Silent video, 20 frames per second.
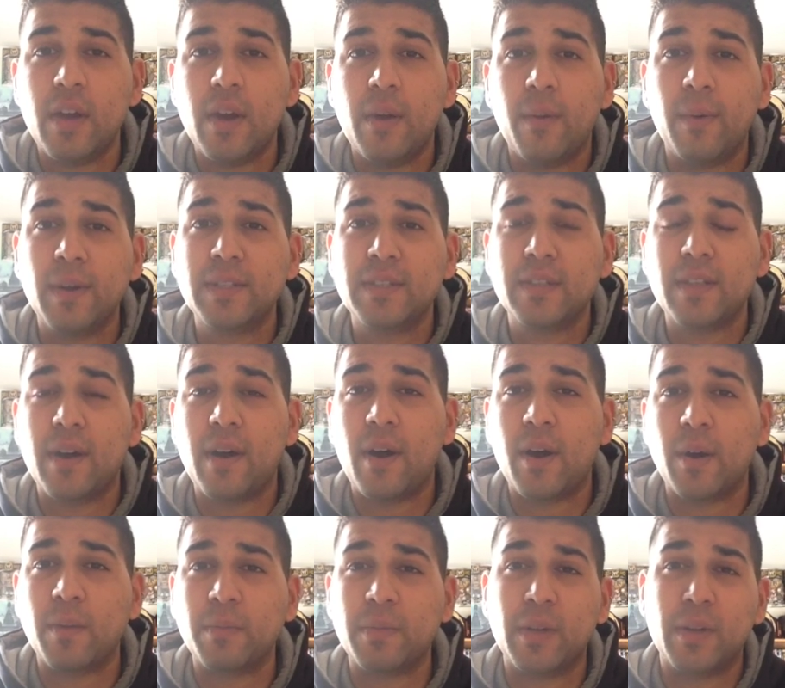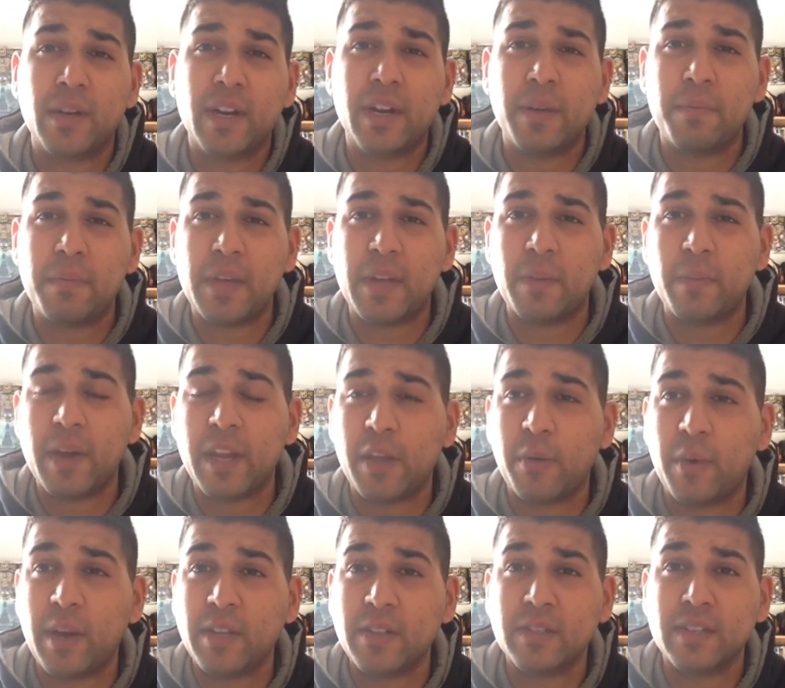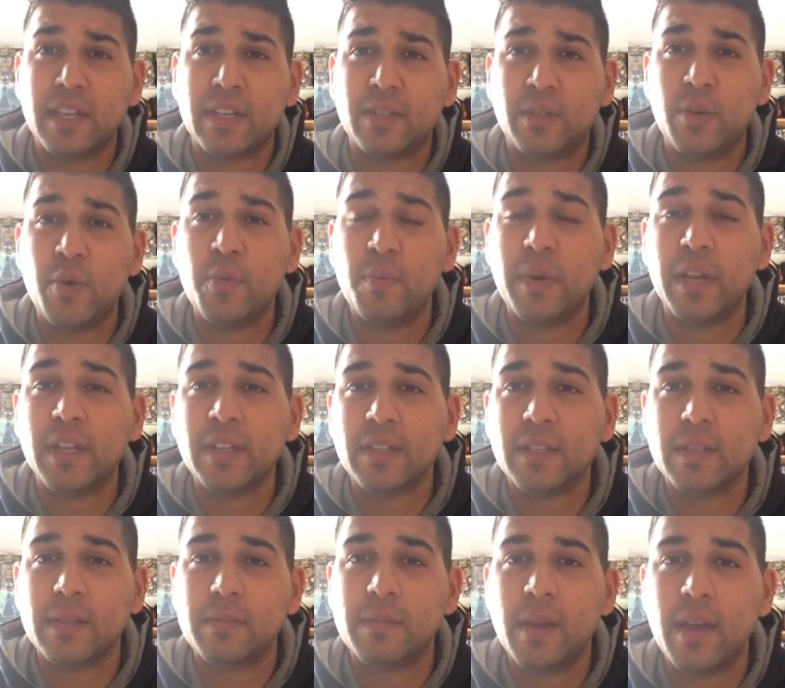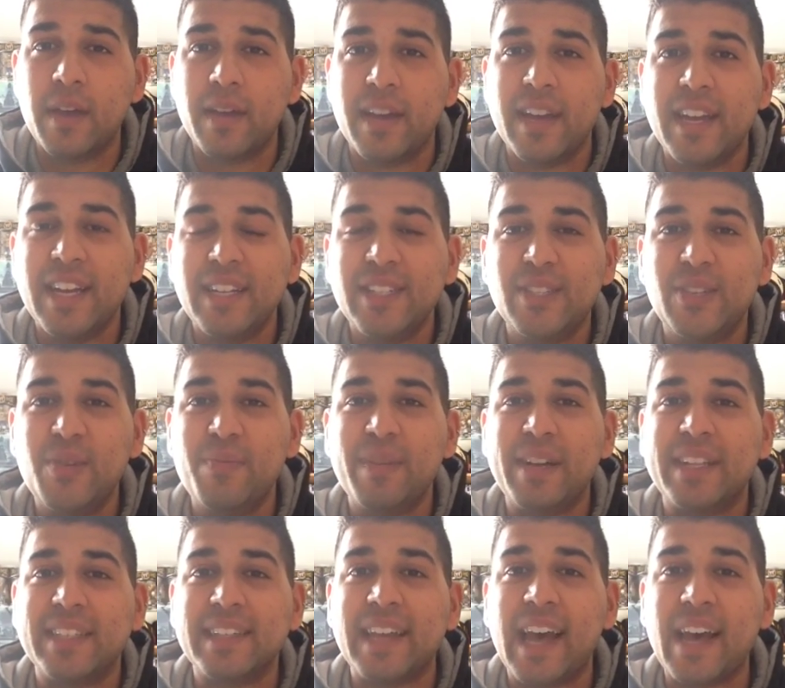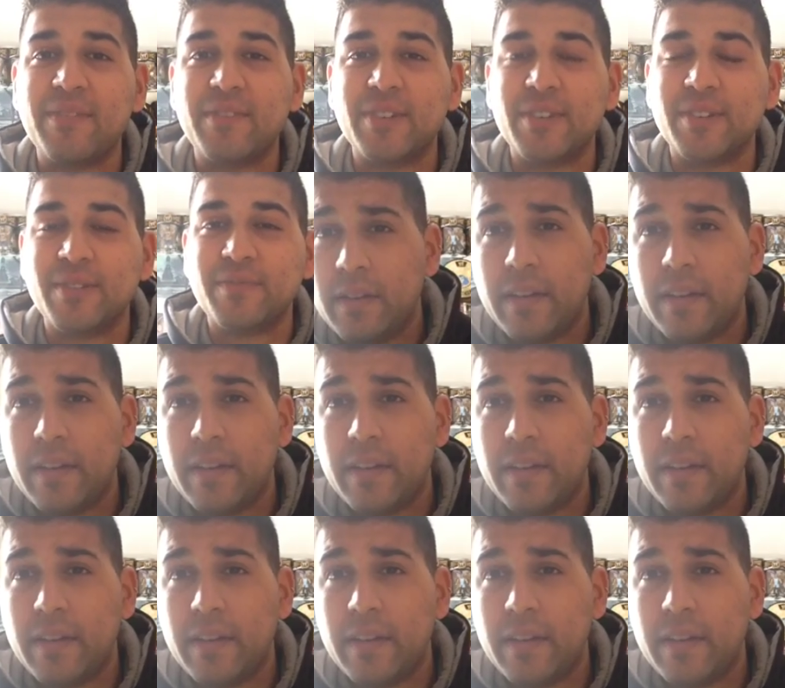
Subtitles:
what's the harm? You're gonna meet them anyway, just like 2 minutes 2 minutes after.